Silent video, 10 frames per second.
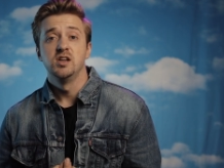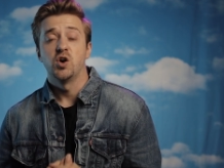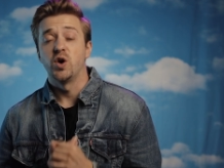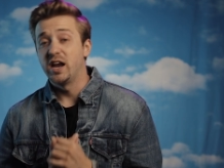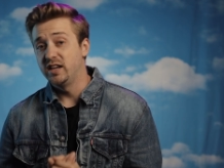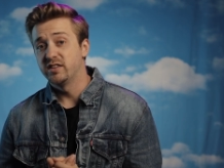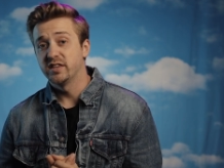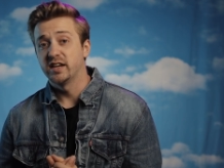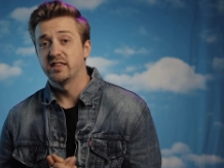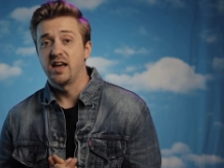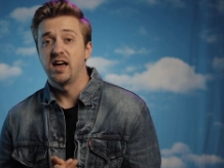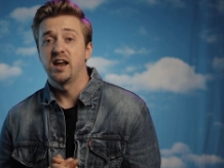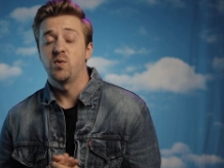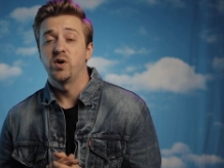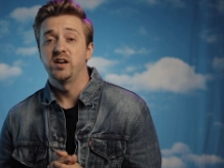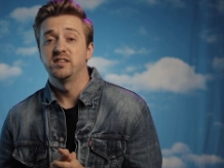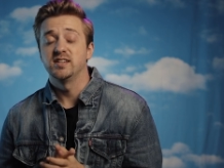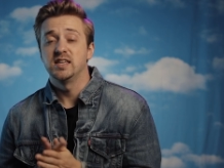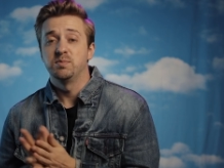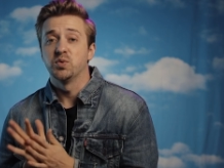or anything like that. I wanted to
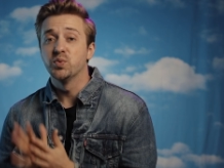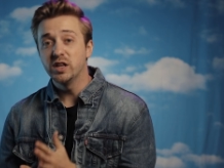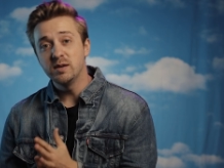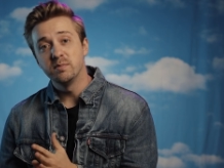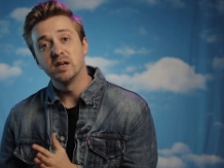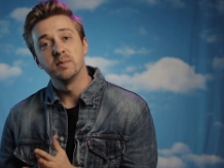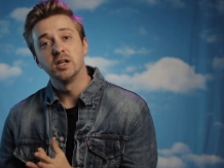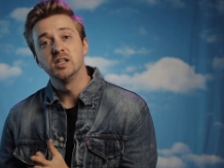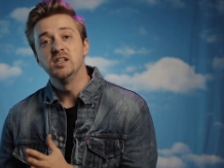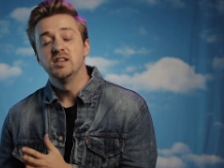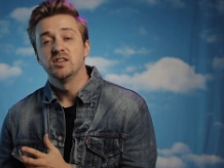keep it really minimal,